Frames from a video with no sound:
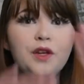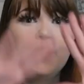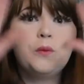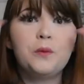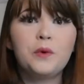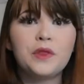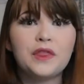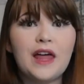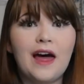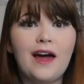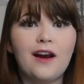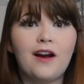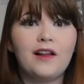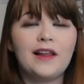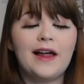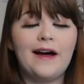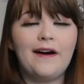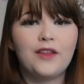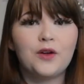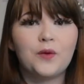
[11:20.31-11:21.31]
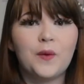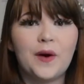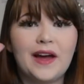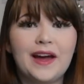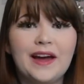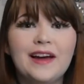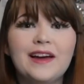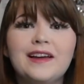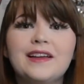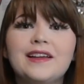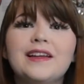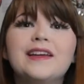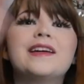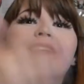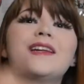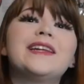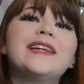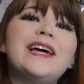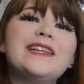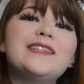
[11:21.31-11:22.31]
with that all out of the way,
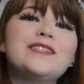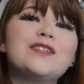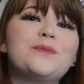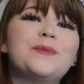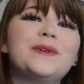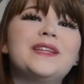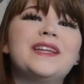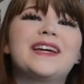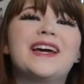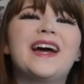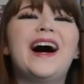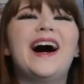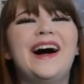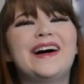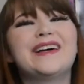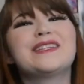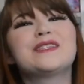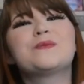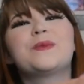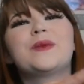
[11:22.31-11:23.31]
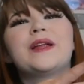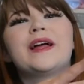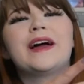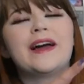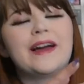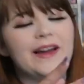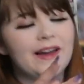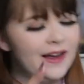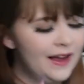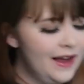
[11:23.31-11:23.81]
let's open the cosplay.